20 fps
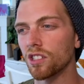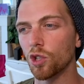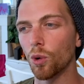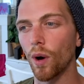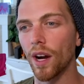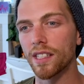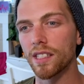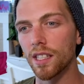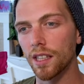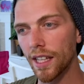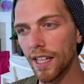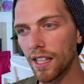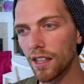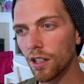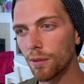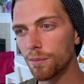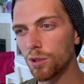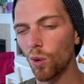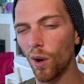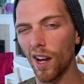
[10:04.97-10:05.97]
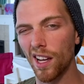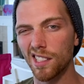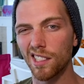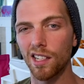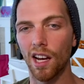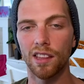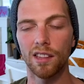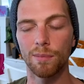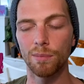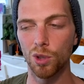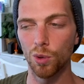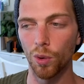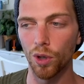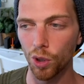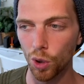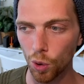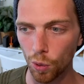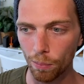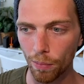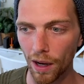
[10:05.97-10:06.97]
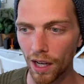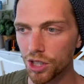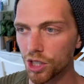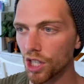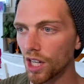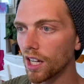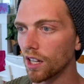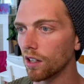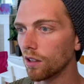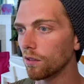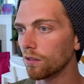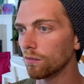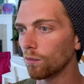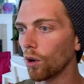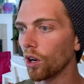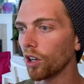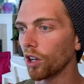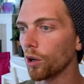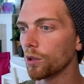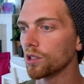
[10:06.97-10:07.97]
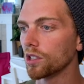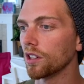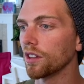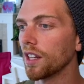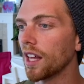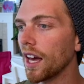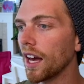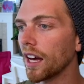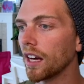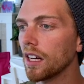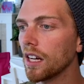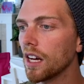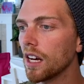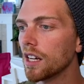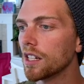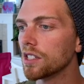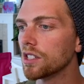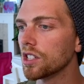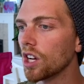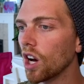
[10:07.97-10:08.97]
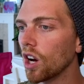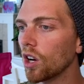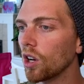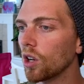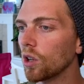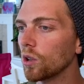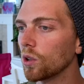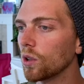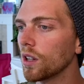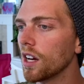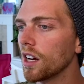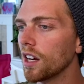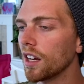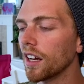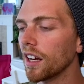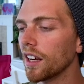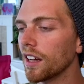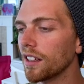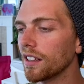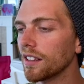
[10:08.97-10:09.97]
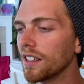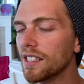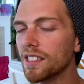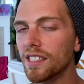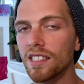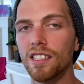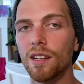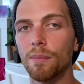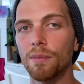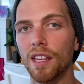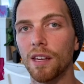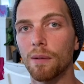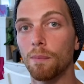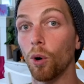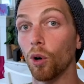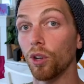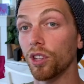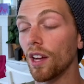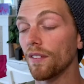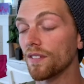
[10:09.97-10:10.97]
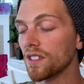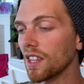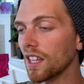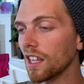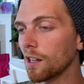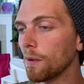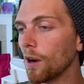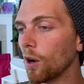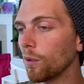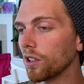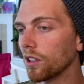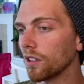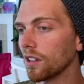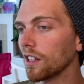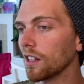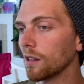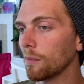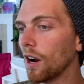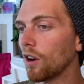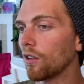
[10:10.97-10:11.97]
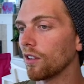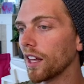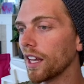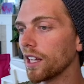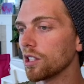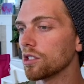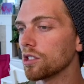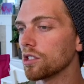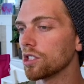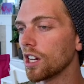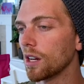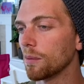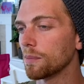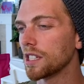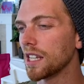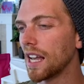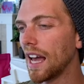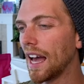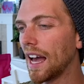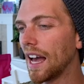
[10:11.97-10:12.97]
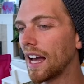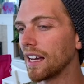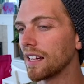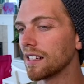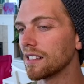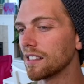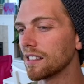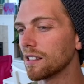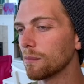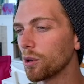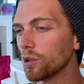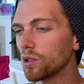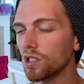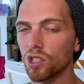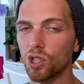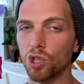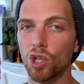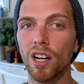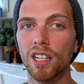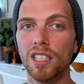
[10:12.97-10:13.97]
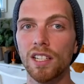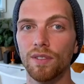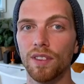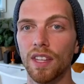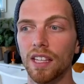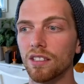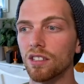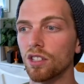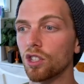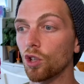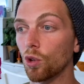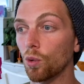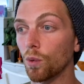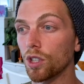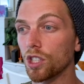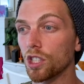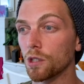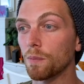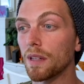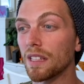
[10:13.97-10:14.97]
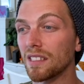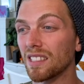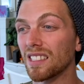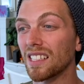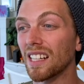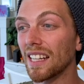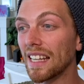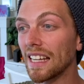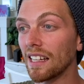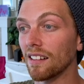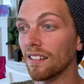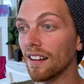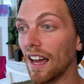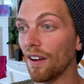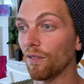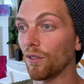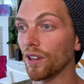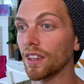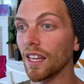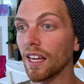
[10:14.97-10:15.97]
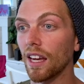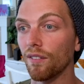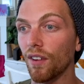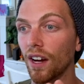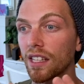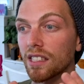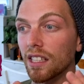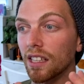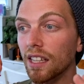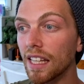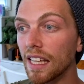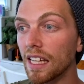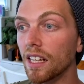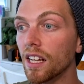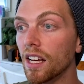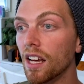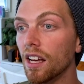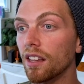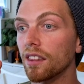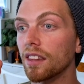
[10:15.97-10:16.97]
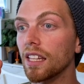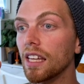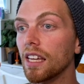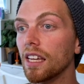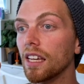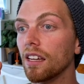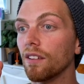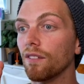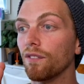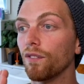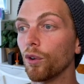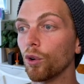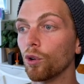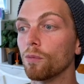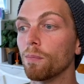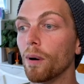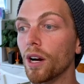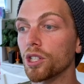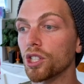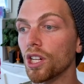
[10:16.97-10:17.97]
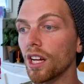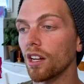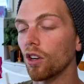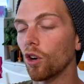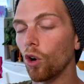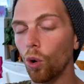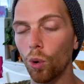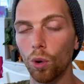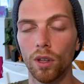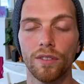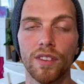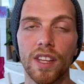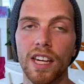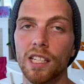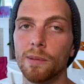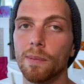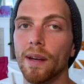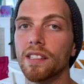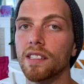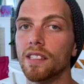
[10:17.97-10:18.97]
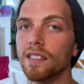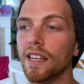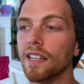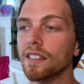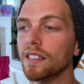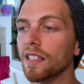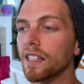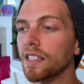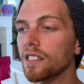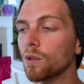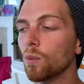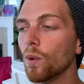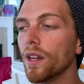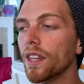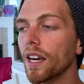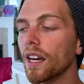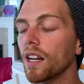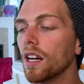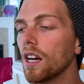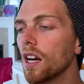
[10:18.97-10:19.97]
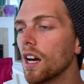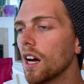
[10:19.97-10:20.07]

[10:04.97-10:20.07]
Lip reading: Do I delete them? Do I assign them to a new budget? What goes on there? So this is something important you have to think about when you're thinking about relationships. And the most destructive thing to do would just be to delete everything. If I delete the food budget, all of the expenses get deleted with it.